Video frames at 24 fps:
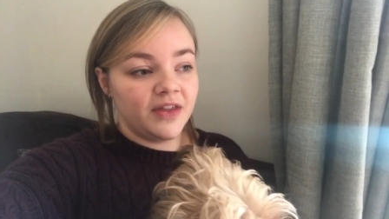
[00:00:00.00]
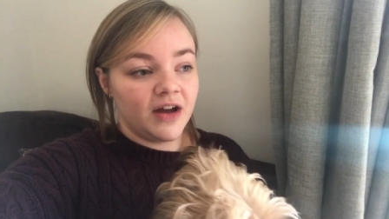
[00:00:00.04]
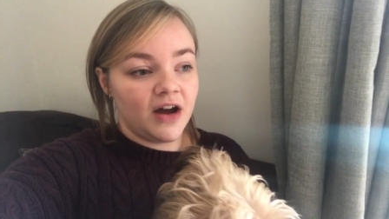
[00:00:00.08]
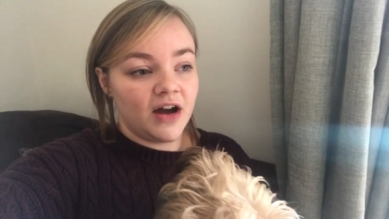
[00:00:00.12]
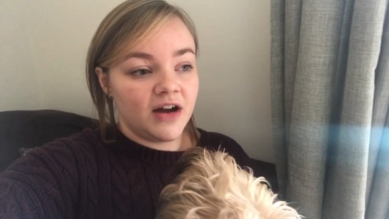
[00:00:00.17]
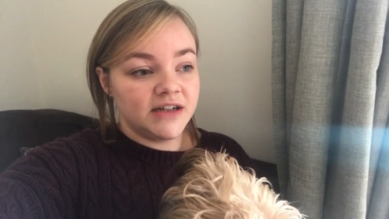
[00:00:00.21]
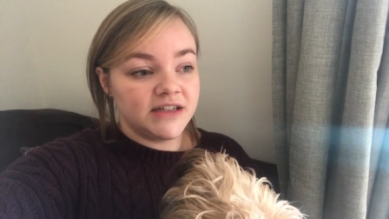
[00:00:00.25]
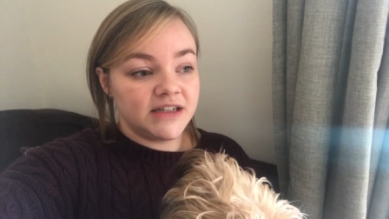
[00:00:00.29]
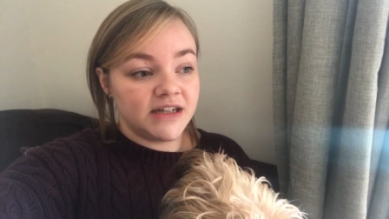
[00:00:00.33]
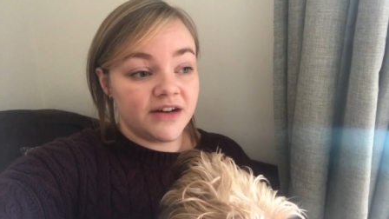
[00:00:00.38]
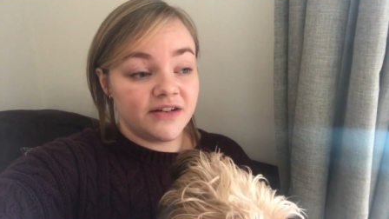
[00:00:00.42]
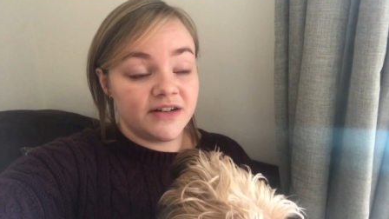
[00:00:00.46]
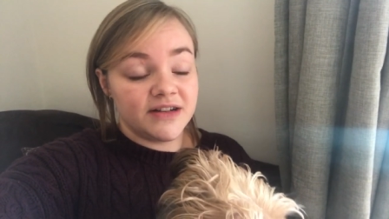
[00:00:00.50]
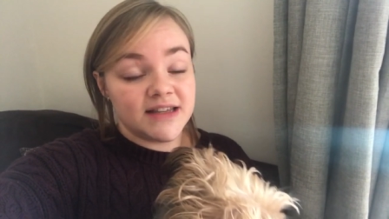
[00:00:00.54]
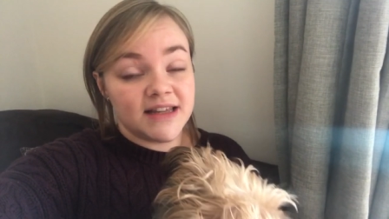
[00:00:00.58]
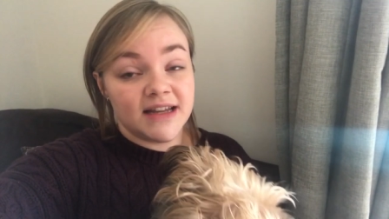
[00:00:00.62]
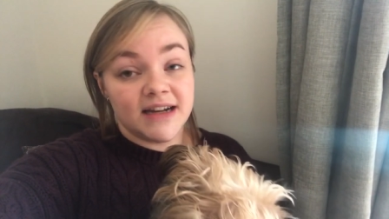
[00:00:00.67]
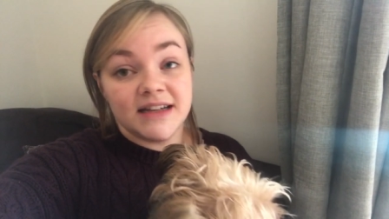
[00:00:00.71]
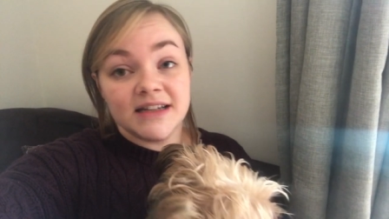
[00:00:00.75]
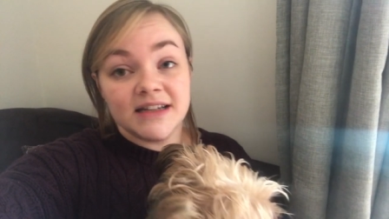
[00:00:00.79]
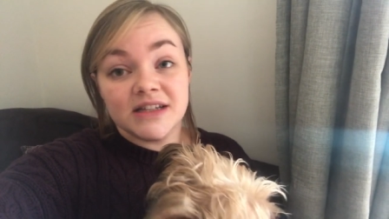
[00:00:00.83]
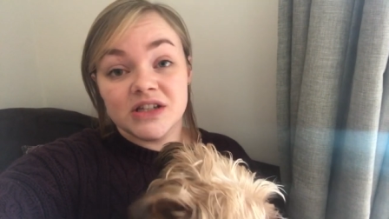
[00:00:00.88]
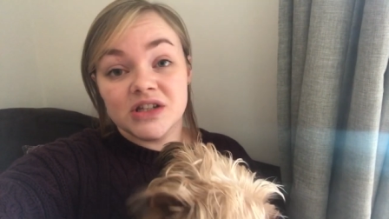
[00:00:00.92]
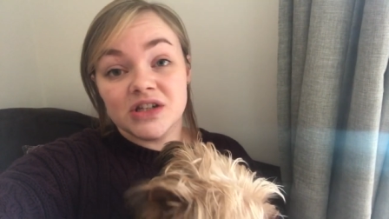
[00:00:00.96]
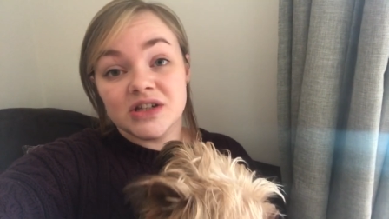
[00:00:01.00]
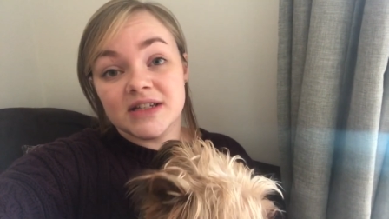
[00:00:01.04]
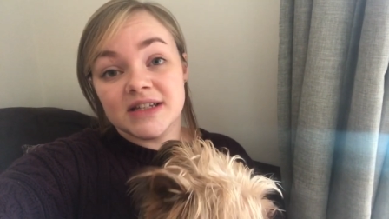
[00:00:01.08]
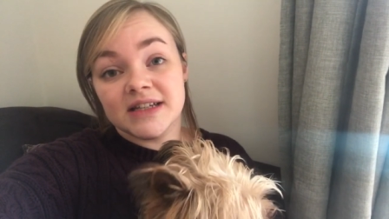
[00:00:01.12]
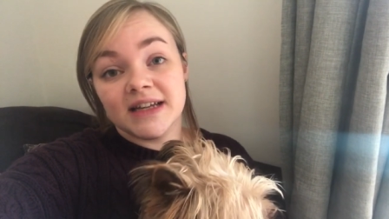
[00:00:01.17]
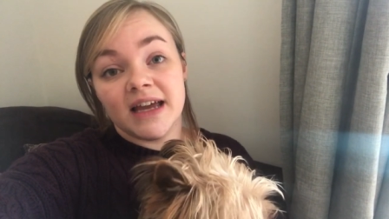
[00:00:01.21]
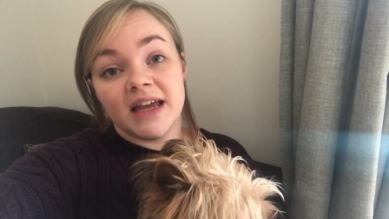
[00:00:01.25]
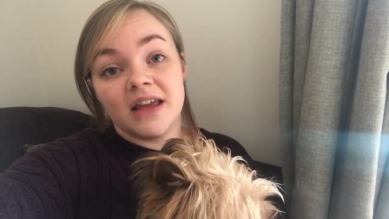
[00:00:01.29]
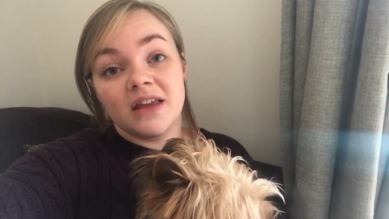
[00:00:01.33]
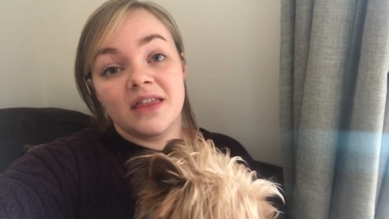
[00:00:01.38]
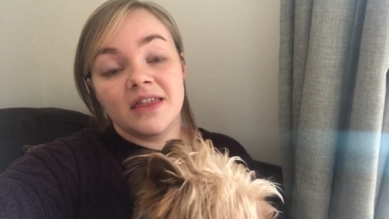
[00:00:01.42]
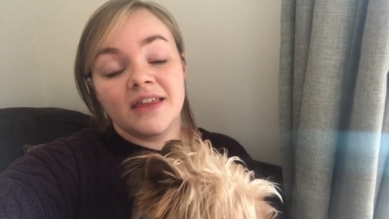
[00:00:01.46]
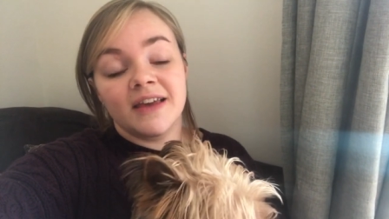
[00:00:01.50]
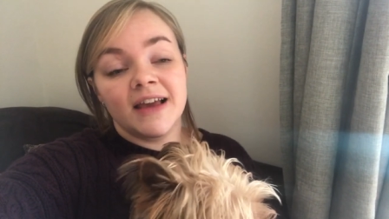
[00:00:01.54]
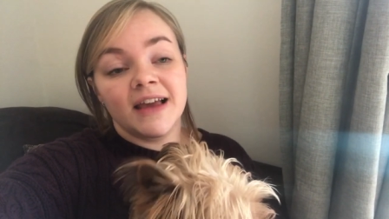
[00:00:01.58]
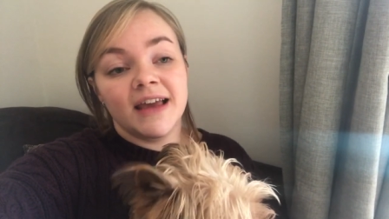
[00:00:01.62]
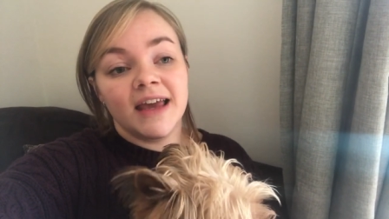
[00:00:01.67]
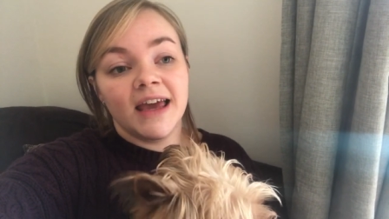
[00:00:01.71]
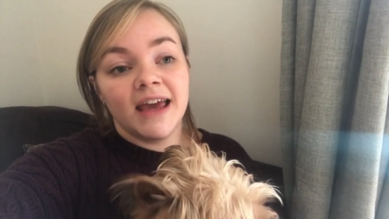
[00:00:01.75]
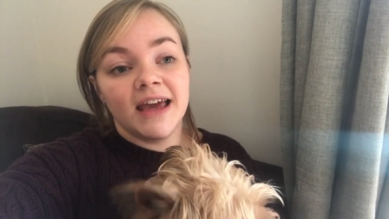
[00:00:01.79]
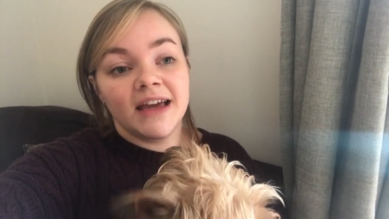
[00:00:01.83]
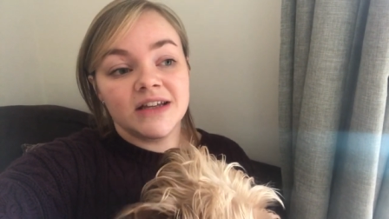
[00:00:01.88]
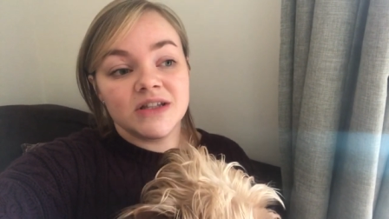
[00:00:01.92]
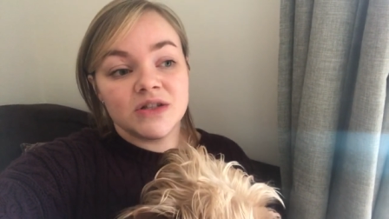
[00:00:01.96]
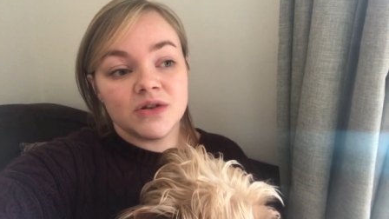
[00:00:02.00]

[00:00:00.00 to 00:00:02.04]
The idea is that it's just to get you thinking.